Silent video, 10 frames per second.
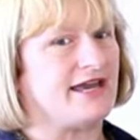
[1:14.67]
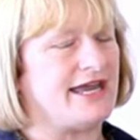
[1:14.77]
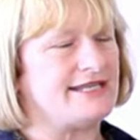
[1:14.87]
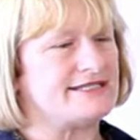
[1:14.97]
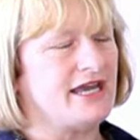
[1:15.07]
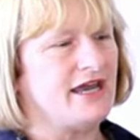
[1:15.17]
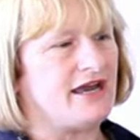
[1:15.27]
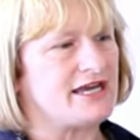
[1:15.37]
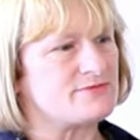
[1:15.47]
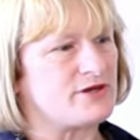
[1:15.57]
And
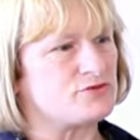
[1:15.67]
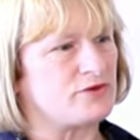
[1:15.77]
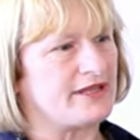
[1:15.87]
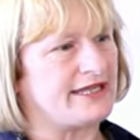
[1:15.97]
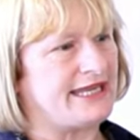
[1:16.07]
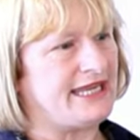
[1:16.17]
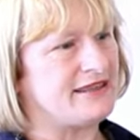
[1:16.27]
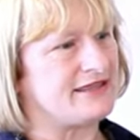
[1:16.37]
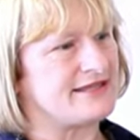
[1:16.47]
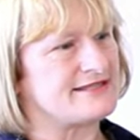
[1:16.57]
I suppose one of the key
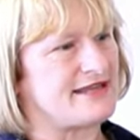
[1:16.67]
things